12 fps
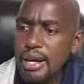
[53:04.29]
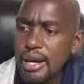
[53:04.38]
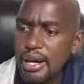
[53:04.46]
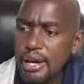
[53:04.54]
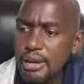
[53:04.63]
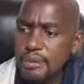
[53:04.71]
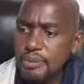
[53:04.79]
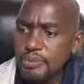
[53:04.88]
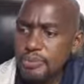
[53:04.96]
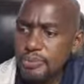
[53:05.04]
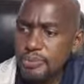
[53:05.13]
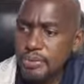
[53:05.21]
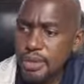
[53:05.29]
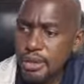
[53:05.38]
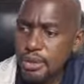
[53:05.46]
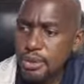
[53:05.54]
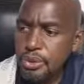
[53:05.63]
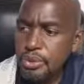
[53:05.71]
um,
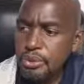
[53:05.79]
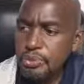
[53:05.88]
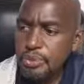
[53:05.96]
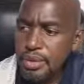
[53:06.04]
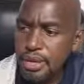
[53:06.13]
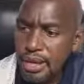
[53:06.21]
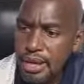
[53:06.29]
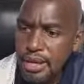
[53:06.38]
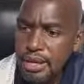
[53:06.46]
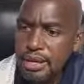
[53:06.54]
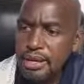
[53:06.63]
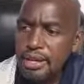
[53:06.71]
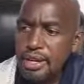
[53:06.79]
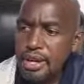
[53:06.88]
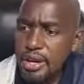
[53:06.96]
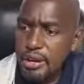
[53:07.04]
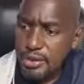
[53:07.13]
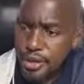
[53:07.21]
you know, uh,
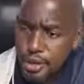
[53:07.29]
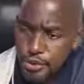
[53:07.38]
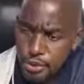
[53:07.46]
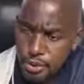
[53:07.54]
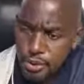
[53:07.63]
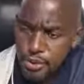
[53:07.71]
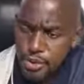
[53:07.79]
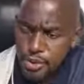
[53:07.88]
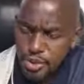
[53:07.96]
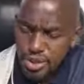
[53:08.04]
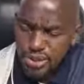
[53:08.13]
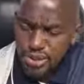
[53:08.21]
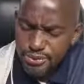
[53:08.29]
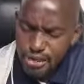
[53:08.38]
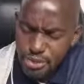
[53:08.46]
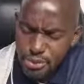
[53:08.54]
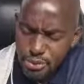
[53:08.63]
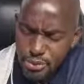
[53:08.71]
it was called, the
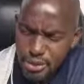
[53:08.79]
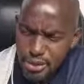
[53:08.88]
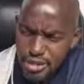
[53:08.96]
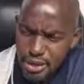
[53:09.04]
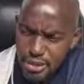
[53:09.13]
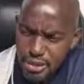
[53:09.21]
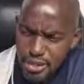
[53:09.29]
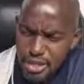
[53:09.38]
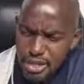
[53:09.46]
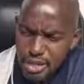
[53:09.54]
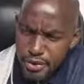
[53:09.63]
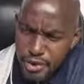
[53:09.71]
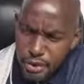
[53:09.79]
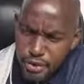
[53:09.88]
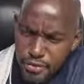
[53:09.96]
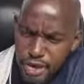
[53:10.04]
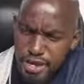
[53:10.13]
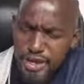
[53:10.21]
first one was there was
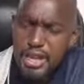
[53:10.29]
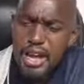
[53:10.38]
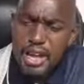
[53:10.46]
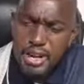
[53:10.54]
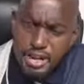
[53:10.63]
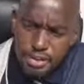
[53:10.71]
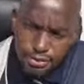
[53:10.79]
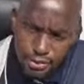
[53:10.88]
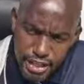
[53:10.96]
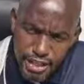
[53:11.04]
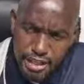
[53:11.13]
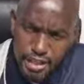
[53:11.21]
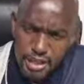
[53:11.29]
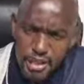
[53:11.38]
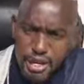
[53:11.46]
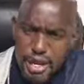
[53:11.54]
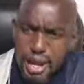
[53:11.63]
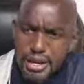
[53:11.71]
Reuven Rivlin
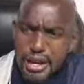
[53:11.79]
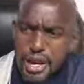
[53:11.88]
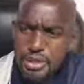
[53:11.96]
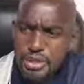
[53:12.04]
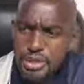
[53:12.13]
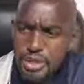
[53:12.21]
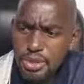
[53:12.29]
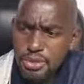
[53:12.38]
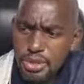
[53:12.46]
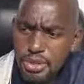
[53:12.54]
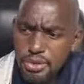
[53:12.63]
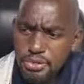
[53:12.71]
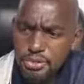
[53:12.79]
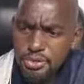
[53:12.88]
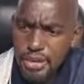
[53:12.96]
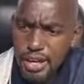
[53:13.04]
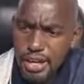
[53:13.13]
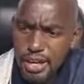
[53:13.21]
and now he's going to
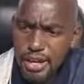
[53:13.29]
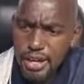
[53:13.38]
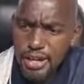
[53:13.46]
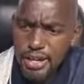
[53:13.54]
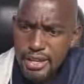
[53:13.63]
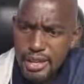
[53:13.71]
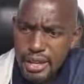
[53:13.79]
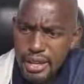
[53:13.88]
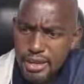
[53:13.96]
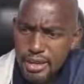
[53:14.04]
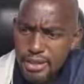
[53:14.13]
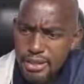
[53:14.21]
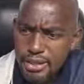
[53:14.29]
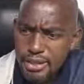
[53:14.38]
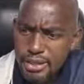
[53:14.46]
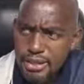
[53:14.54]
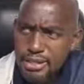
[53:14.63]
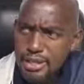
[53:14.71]
give uh, yeah,
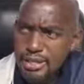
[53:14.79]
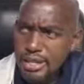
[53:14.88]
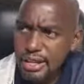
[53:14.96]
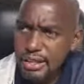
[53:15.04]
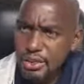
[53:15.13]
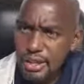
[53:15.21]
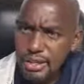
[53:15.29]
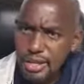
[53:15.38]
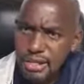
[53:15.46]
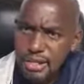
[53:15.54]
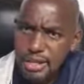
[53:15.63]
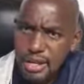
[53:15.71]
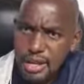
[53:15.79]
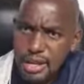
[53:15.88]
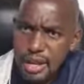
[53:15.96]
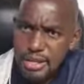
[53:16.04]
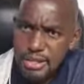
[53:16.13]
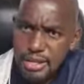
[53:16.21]
this, this other one that
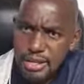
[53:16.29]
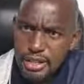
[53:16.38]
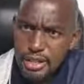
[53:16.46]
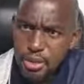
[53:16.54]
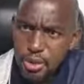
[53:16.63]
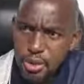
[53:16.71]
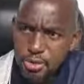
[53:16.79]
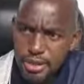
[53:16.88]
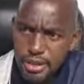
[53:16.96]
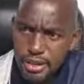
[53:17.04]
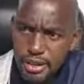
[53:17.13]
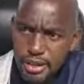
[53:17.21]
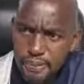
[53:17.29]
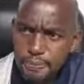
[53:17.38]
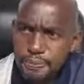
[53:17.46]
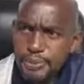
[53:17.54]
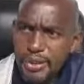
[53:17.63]
has taken over there.